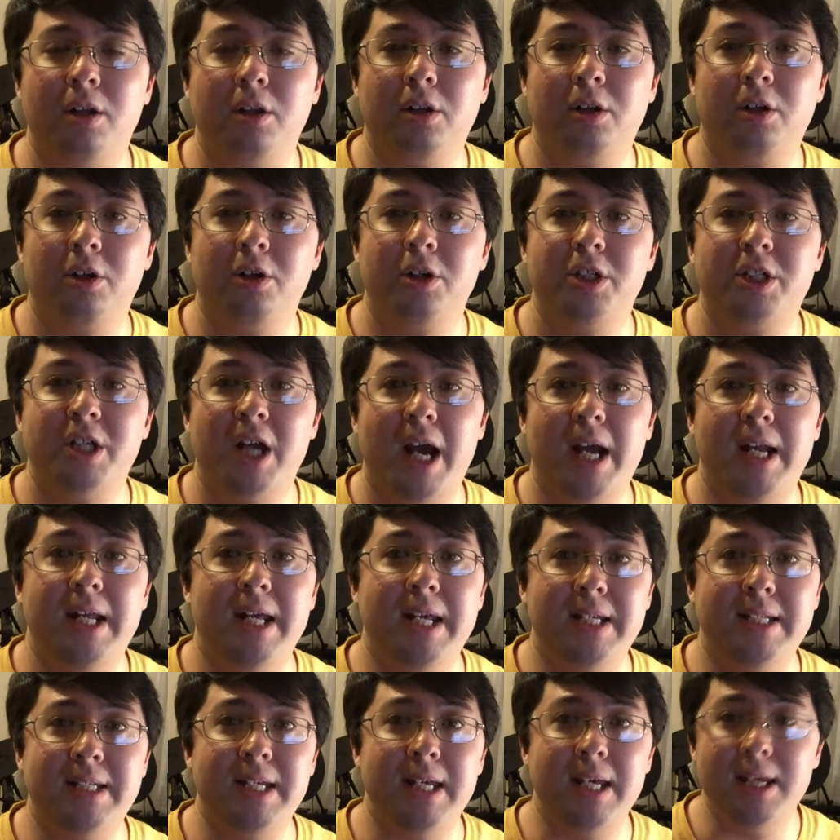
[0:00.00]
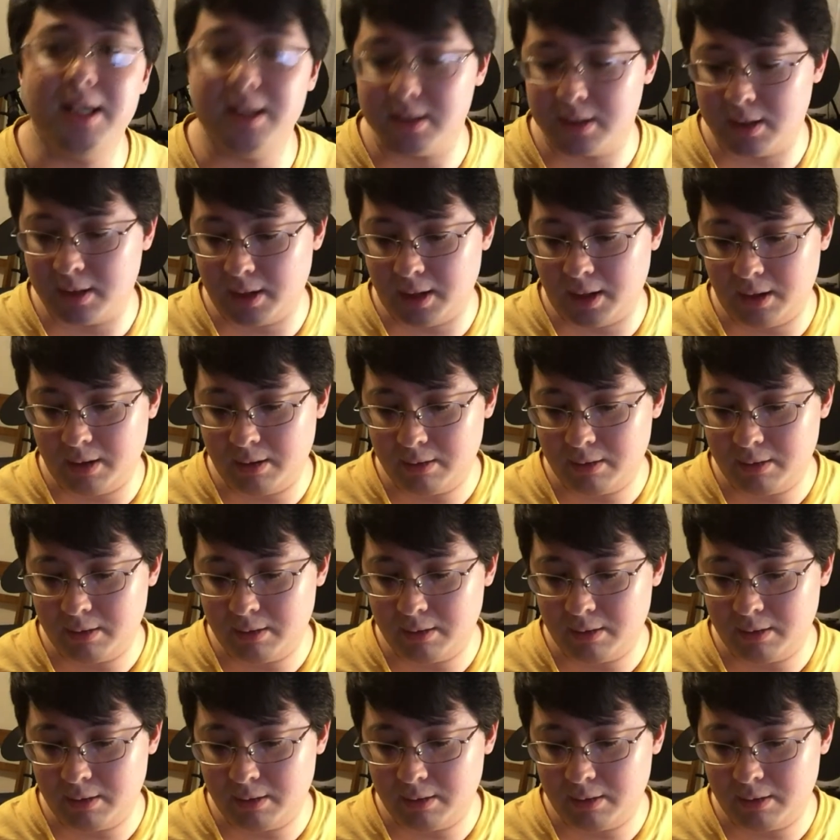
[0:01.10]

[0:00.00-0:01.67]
learn Chinese easily.